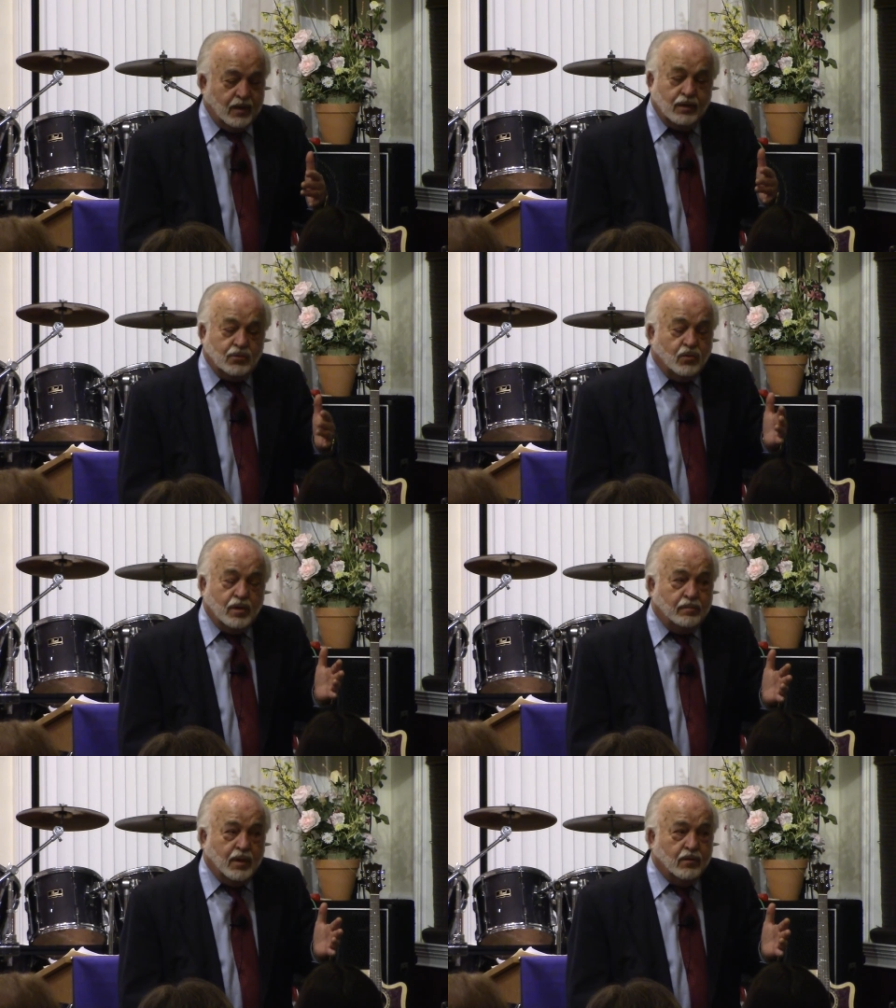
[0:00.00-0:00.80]
I didn't do
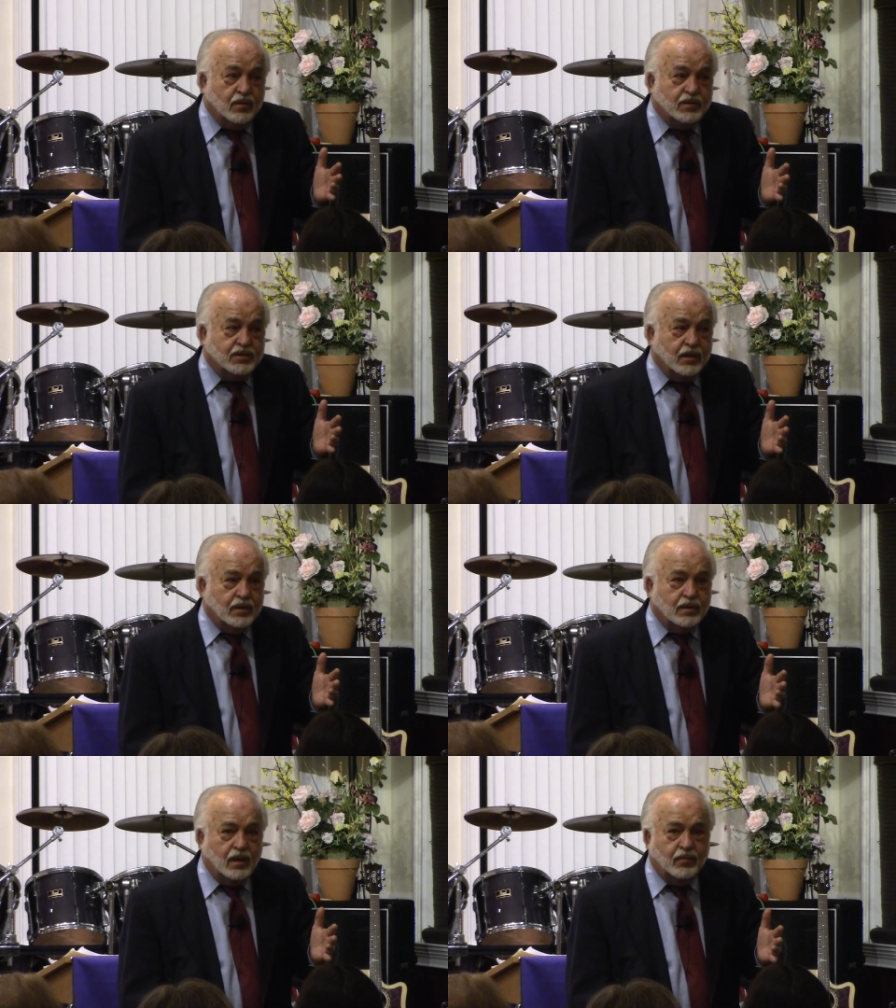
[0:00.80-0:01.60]
any better on the
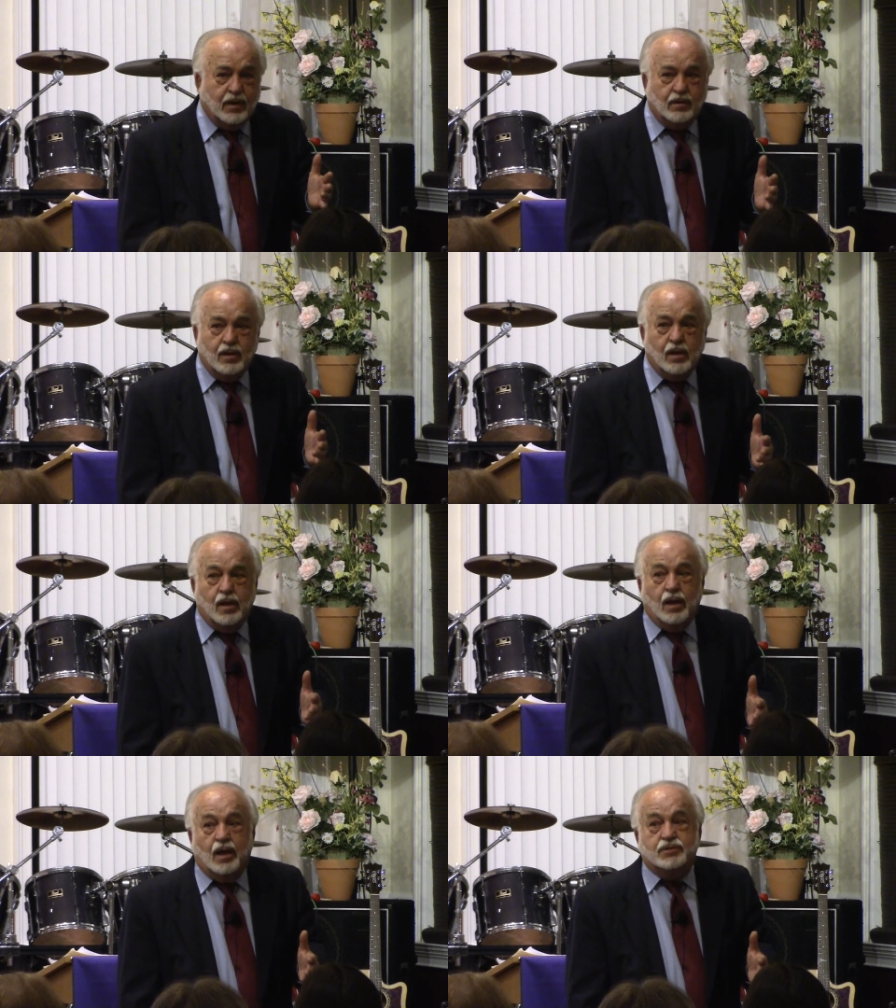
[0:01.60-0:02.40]
second time.
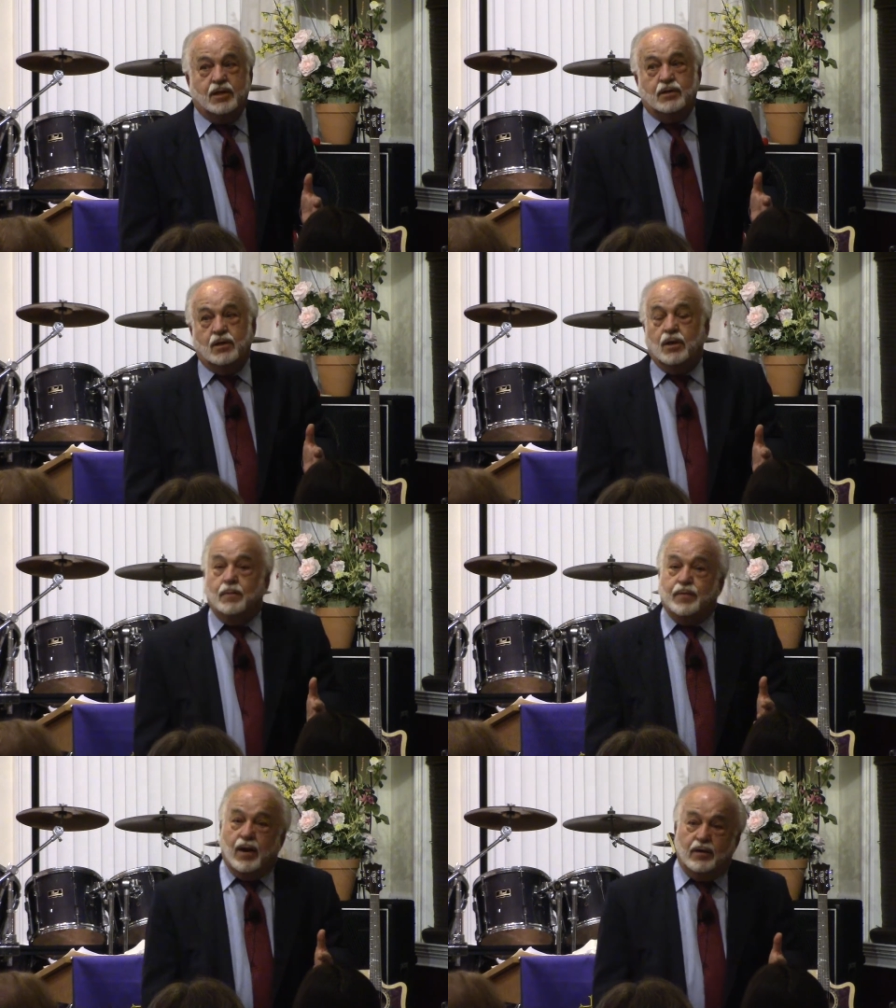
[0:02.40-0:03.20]
I said,
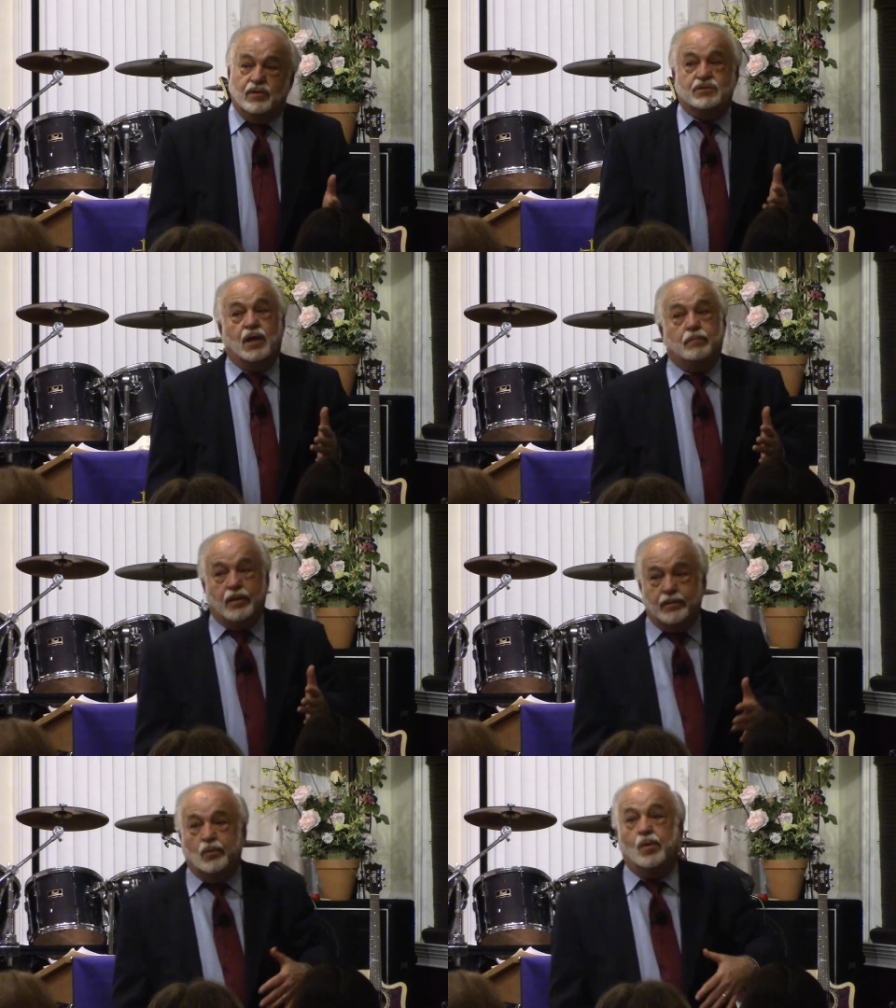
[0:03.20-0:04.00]
apparently the same
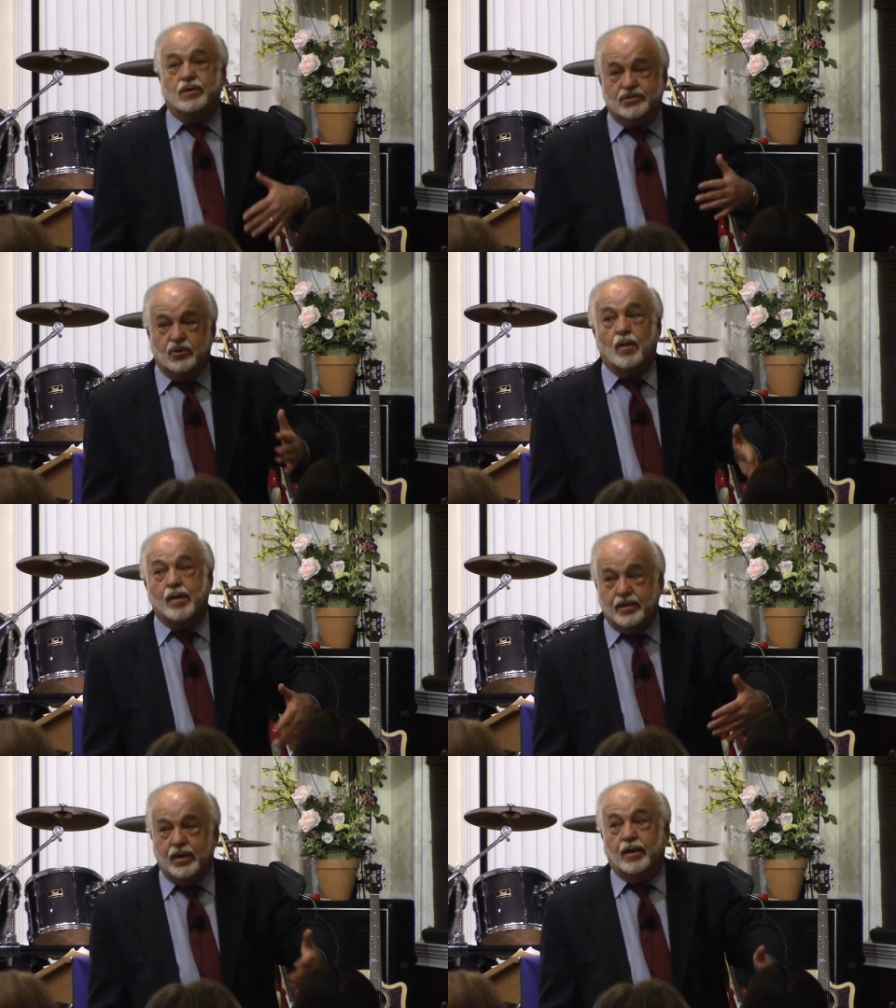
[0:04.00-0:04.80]
people want us to go
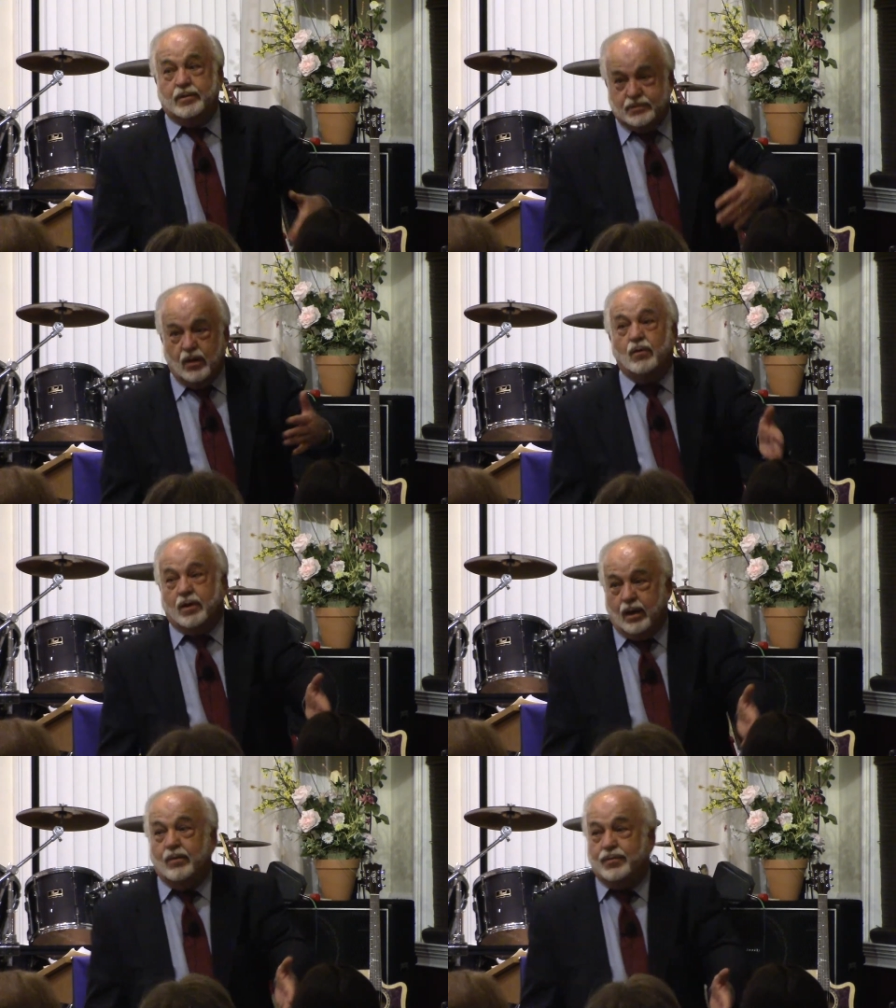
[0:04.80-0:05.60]
out again. Is
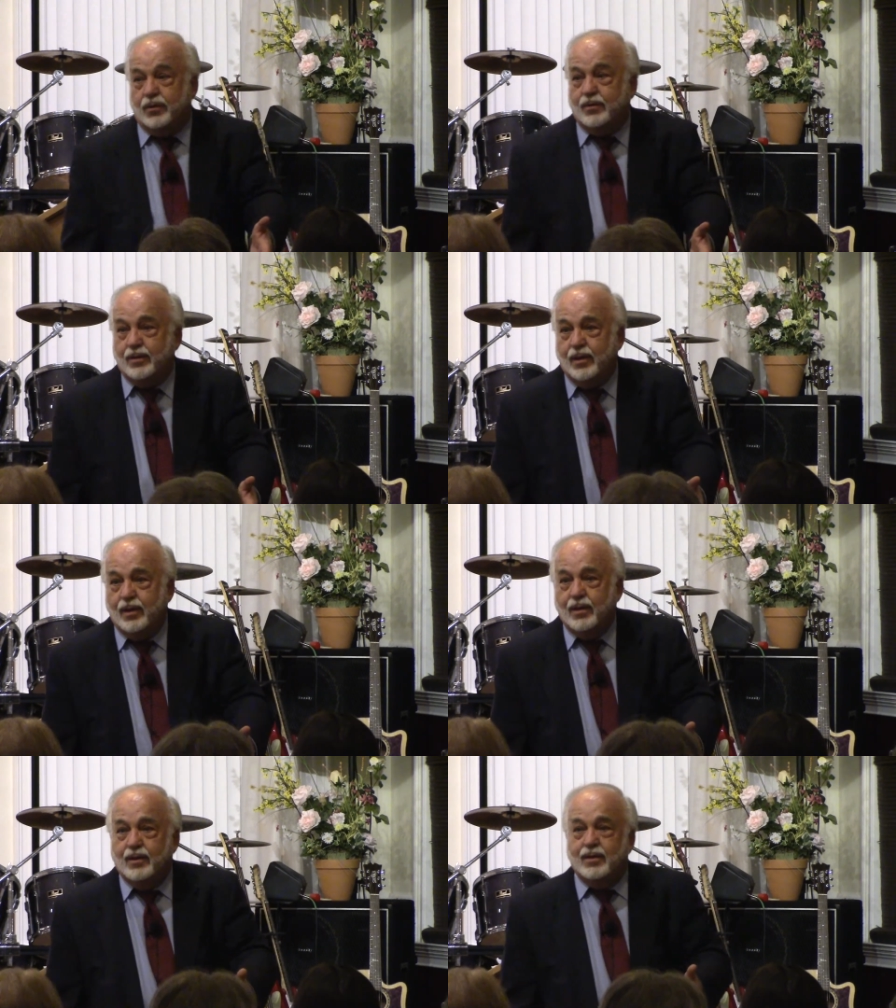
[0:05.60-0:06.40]

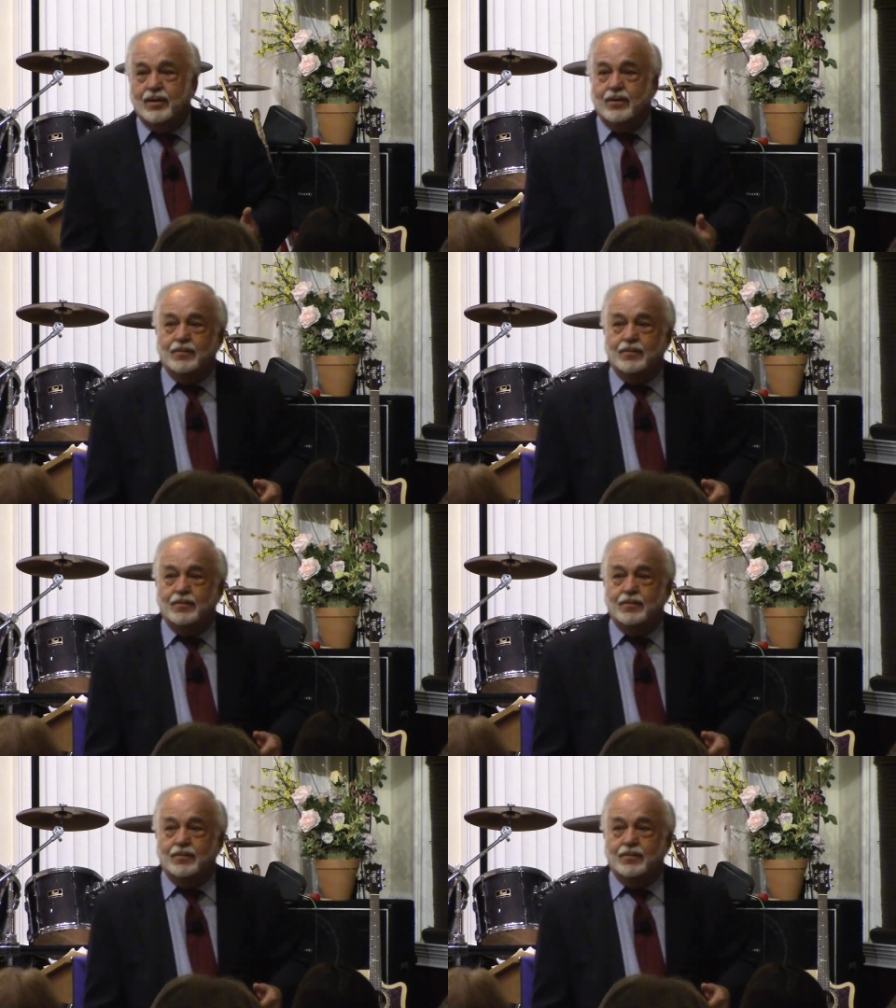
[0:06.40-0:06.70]
that okay?